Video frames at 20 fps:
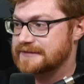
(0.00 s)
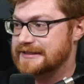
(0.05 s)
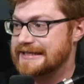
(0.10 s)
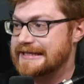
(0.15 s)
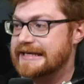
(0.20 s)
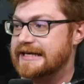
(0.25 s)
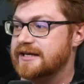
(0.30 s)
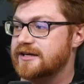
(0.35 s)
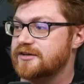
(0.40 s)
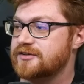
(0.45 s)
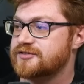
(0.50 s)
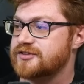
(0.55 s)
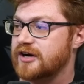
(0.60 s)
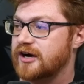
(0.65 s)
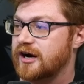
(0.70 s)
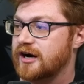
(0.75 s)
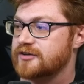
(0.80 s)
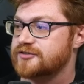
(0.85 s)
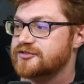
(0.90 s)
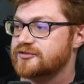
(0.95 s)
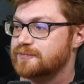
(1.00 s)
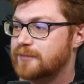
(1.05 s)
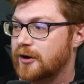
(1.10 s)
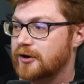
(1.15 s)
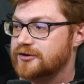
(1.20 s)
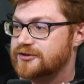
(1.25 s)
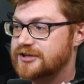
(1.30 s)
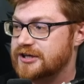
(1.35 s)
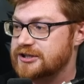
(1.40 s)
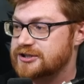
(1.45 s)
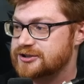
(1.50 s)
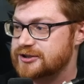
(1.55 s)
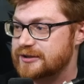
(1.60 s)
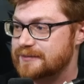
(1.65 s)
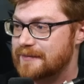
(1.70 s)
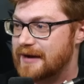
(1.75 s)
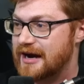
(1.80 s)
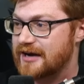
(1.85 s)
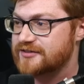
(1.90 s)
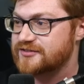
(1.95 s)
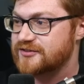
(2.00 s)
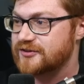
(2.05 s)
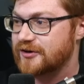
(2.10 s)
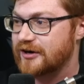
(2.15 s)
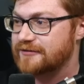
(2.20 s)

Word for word: Ease Us Partition Master.